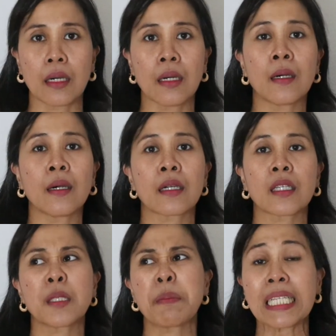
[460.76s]

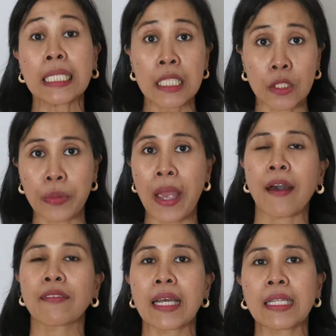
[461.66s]
Cosmetics, we
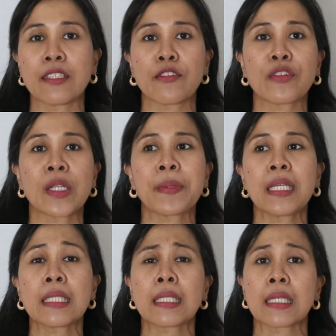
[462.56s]
have that in the
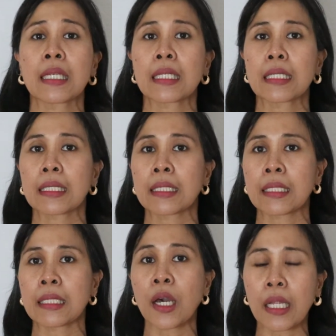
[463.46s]
Philippines.
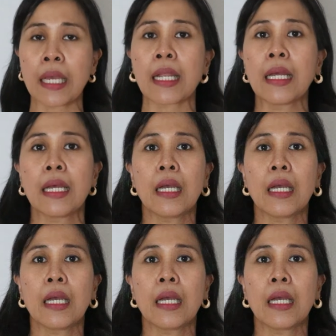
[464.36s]
It's not yet.